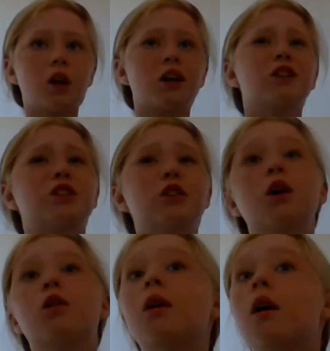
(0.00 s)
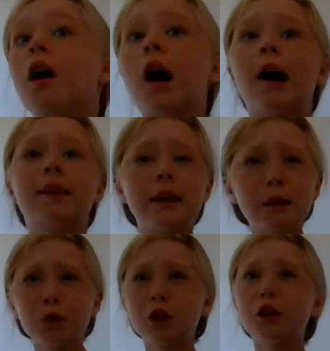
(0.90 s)
all right. So I
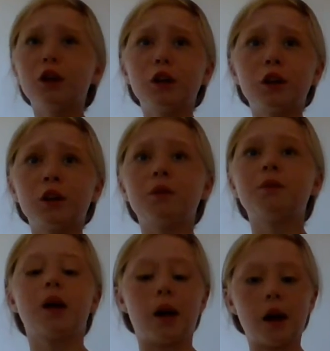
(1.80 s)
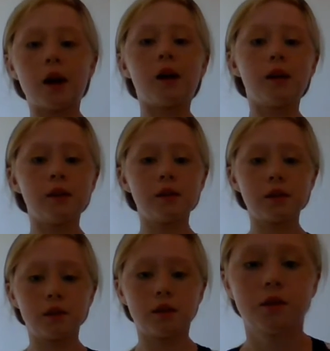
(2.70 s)
think I'm looking good under my
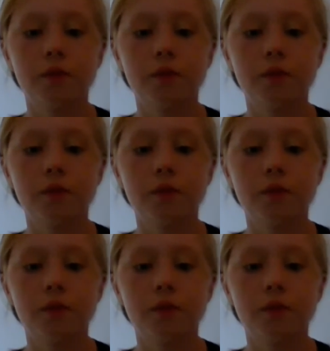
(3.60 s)
eyes.